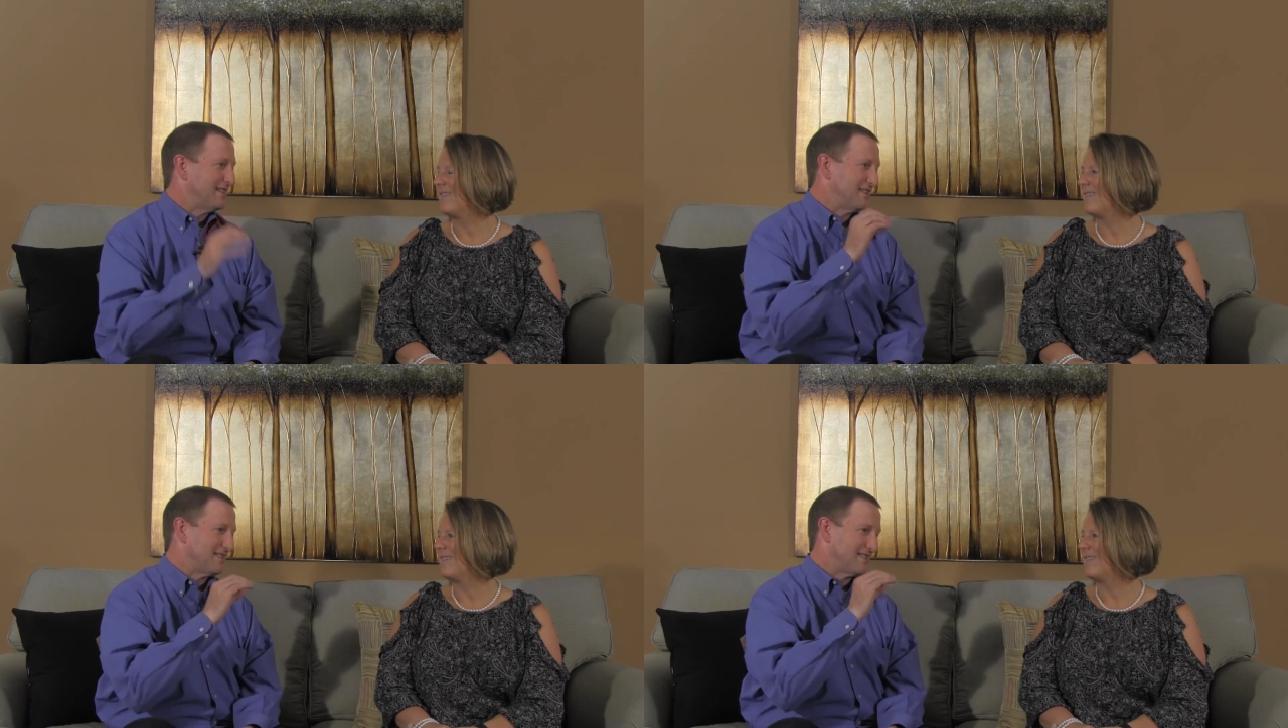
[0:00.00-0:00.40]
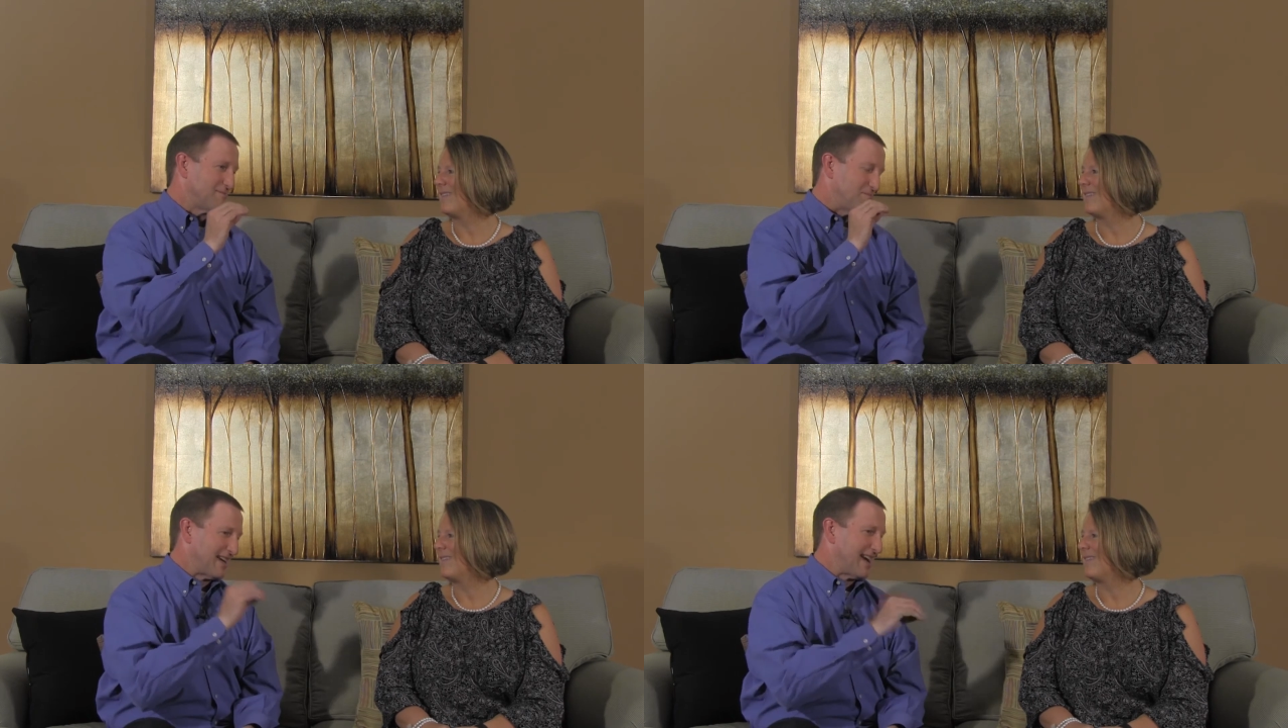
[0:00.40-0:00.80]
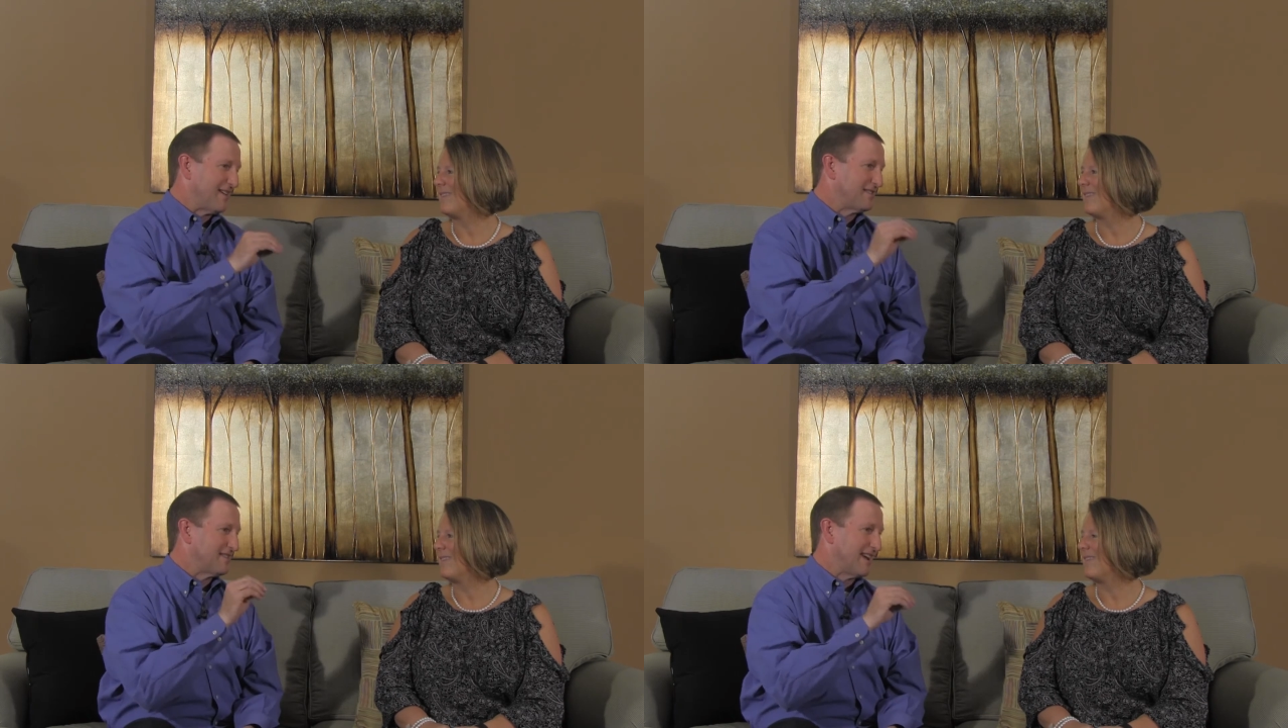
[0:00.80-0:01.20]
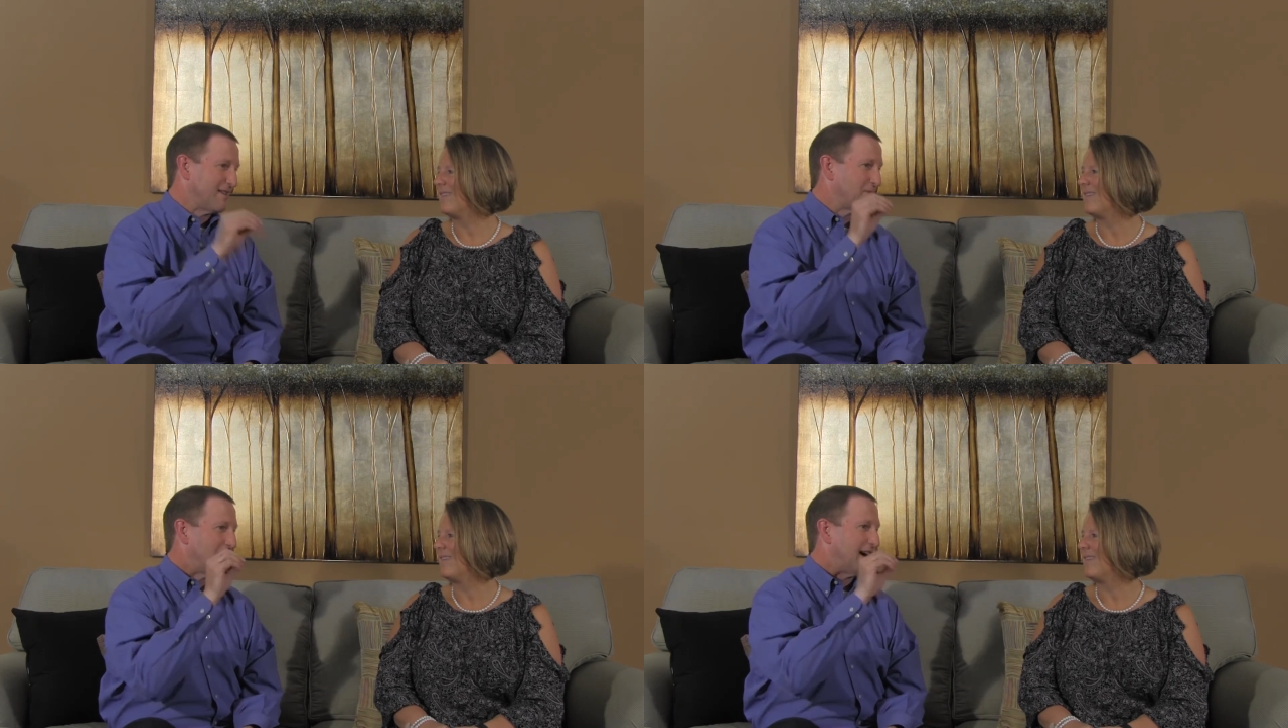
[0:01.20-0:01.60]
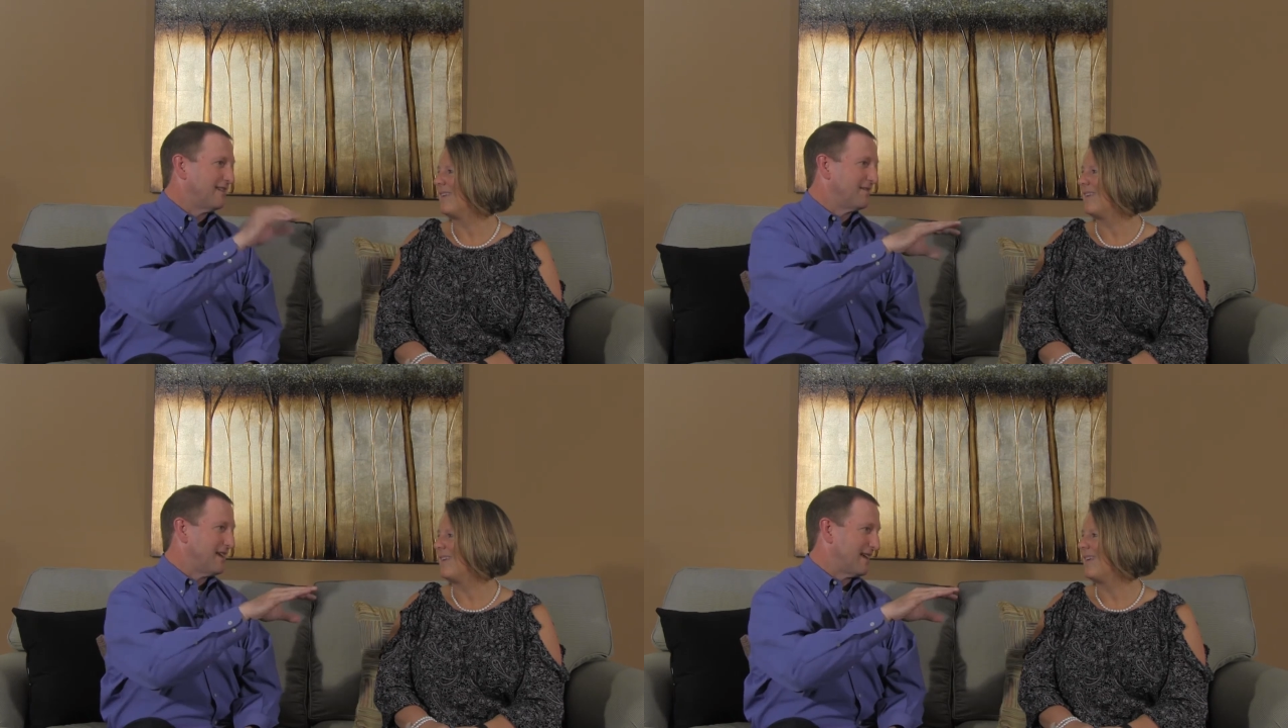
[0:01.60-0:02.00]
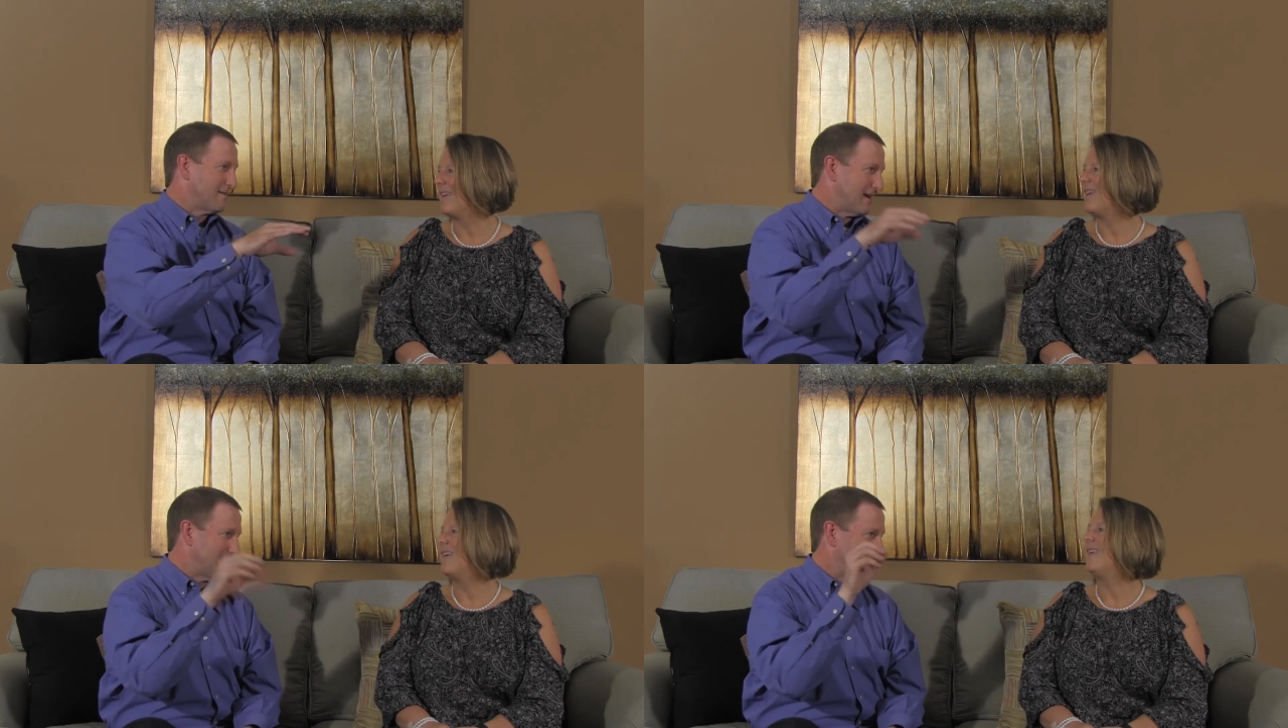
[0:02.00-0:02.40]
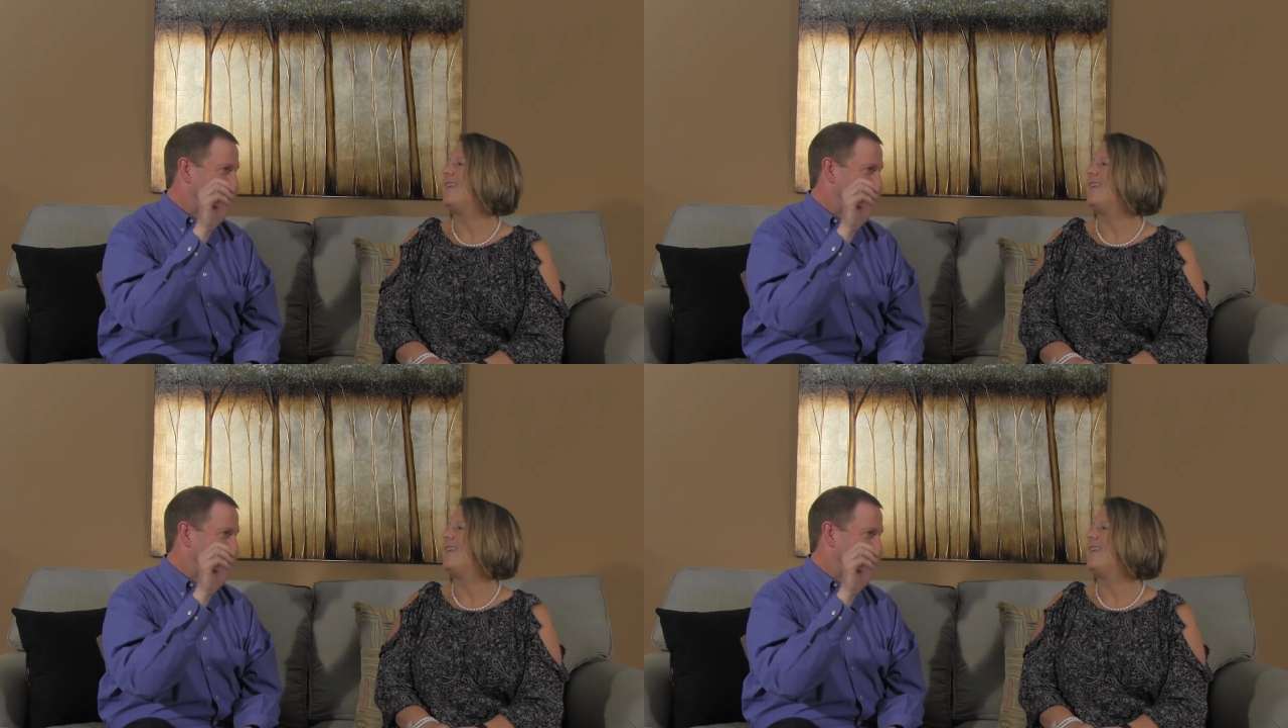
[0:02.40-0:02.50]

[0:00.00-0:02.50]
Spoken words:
just pick out and say, well, I love that about you.